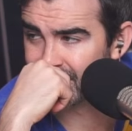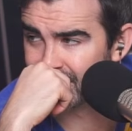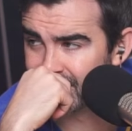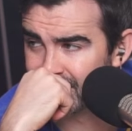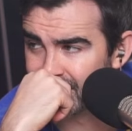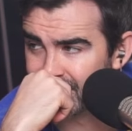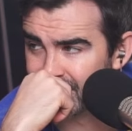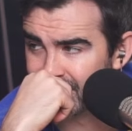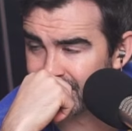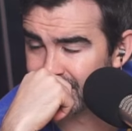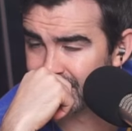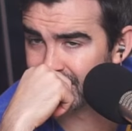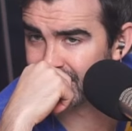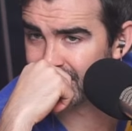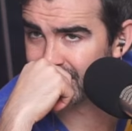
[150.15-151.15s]

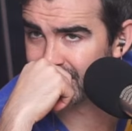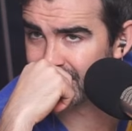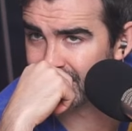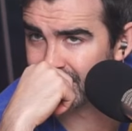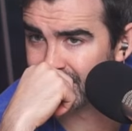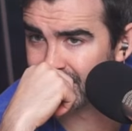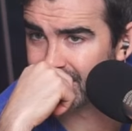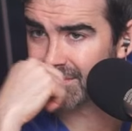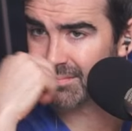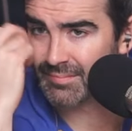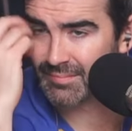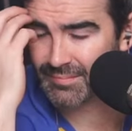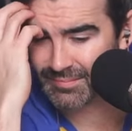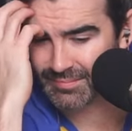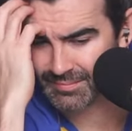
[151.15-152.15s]

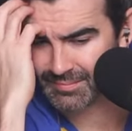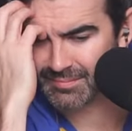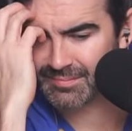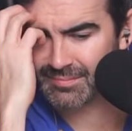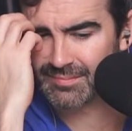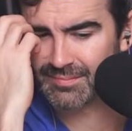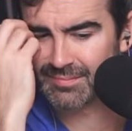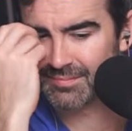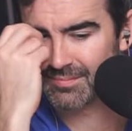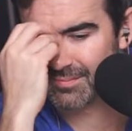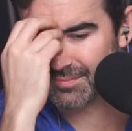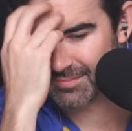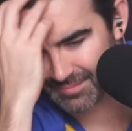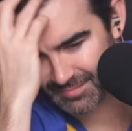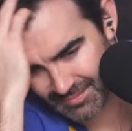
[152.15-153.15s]

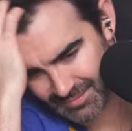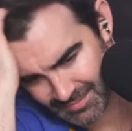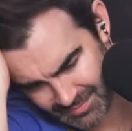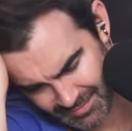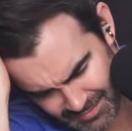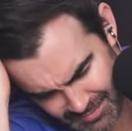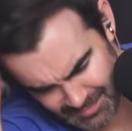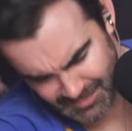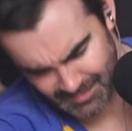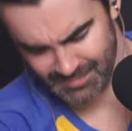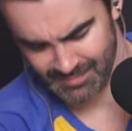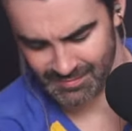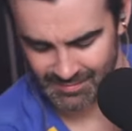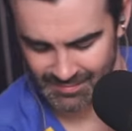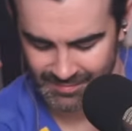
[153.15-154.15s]

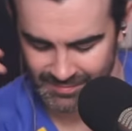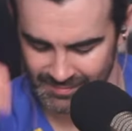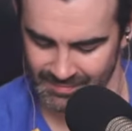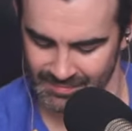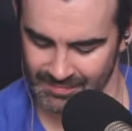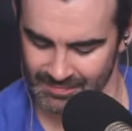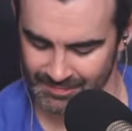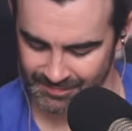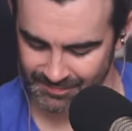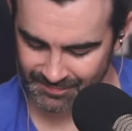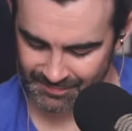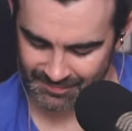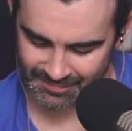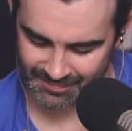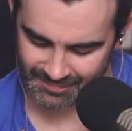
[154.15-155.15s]

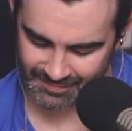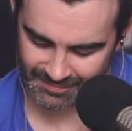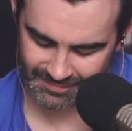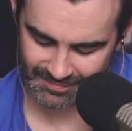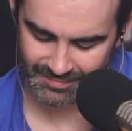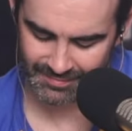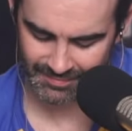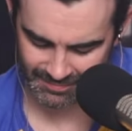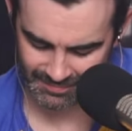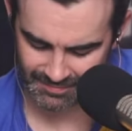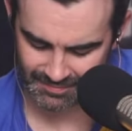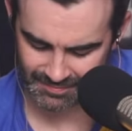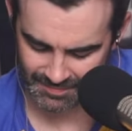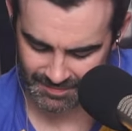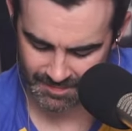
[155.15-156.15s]

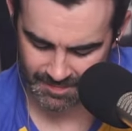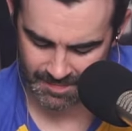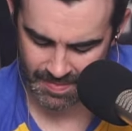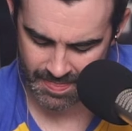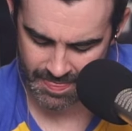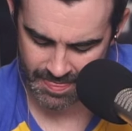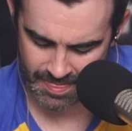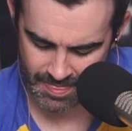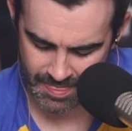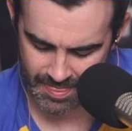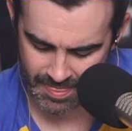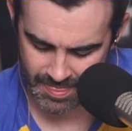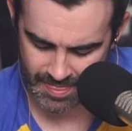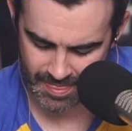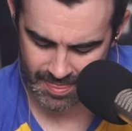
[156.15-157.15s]

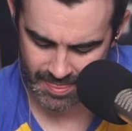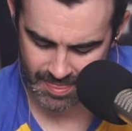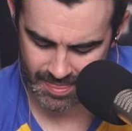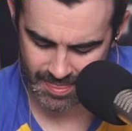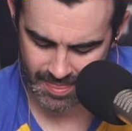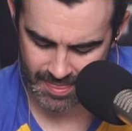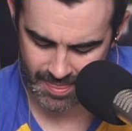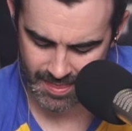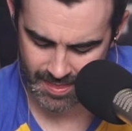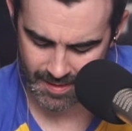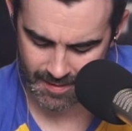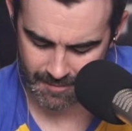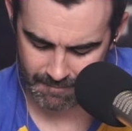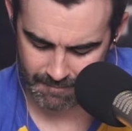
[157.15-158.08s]
(not speaking)